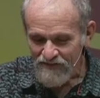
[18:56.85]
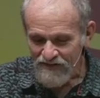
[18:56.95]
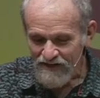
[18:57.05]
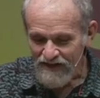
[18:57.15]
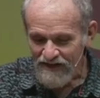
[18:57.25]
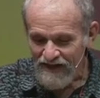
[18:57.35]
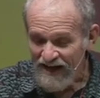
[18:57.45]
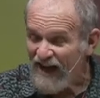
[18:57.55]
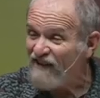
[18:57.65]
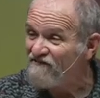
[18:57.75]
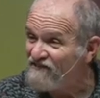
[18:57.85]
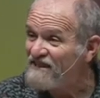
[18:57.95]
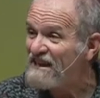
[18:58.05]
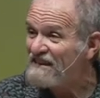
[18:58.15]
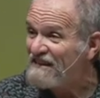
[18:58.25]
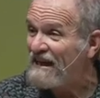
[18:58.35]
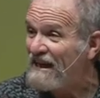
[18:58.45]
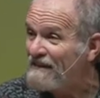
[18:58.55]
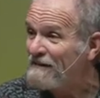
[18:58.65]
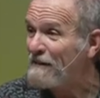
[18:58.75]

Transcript: richness is you having a